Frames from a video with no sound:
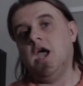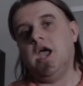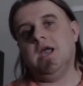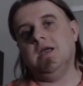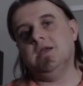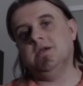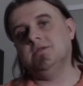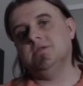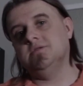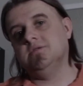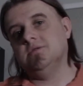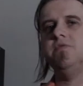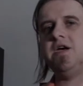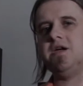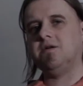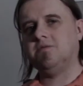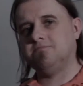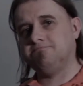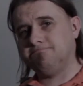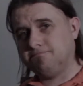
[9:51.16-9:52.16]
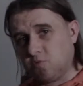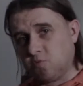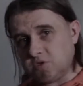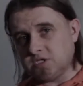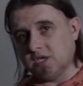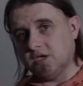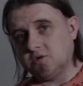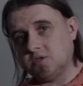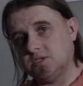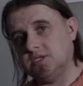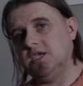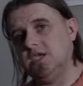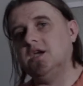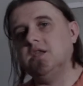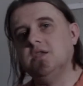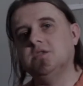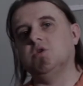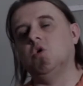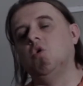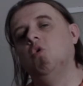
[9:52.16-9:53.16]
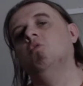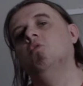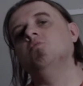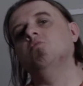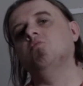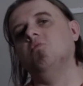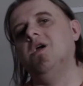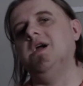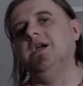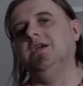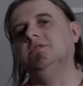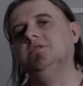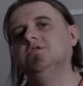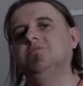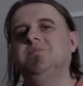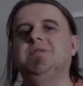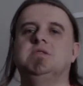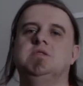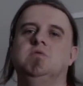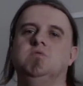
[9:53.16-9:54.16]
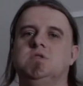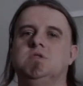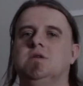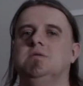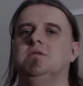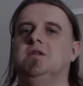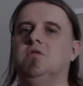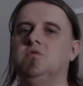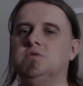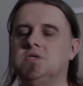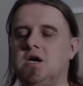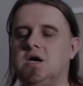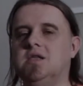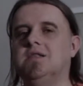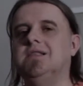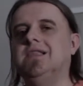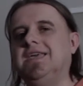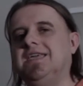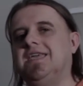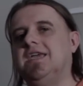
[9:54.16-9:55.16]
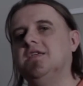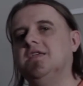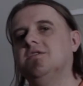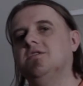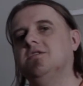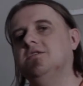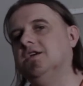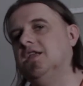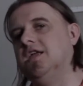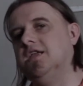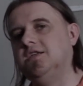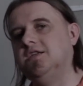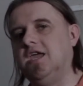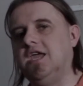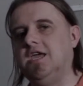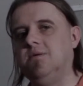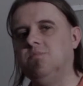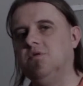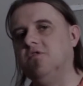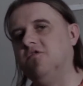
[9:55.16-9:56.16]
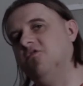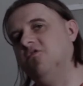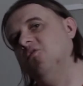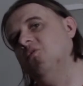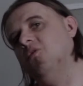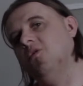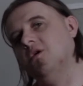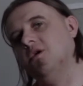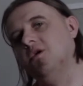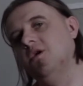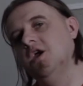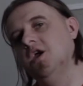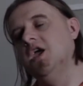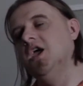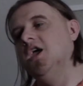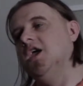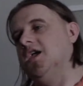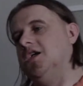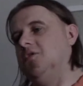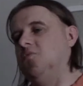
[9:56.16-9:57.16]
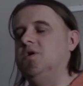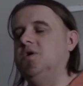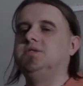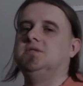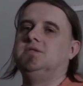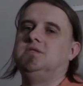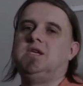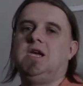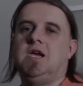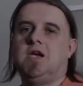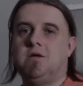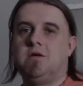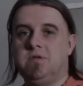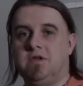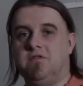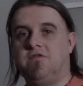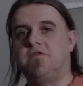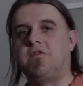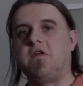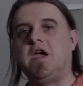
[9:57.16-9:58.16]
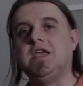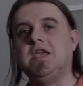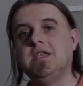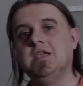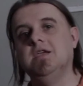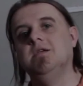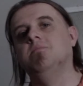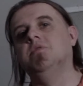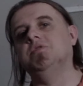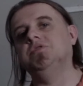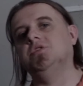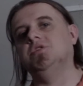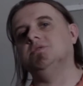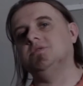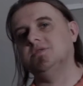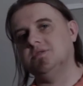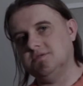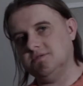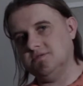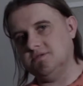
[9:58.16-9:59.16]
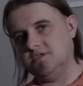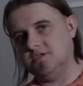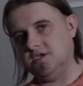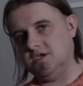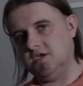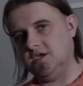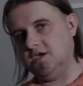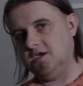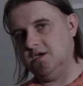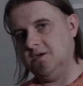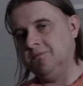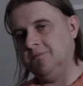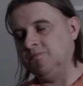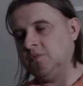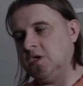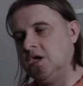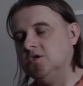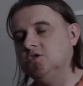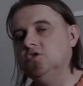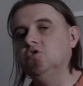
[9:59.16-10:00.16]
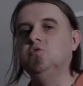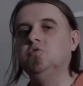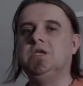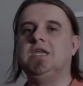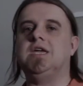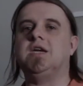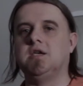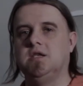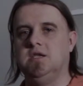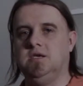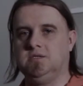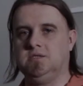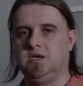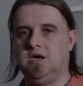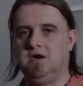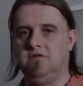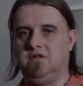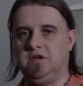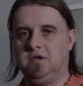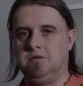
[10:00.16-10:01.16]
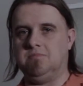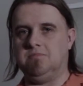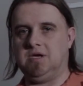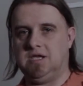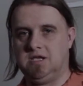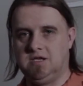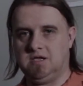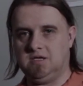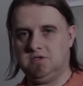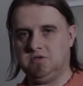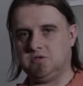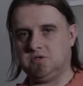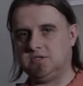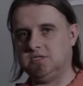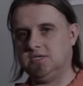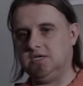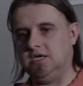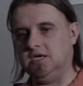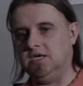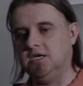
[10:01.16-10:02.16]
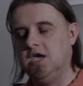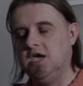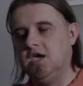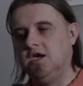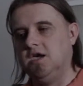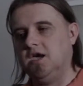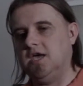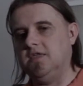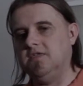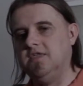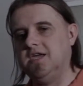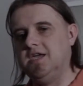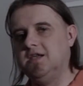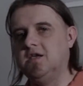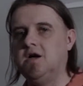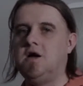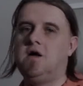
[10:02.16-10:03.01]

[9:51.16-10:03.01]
And that was interesting in its own right, just because it was unlike anything that had came before. It wasn't terribly frightening, but just the uniqueness of it made it interesting. And then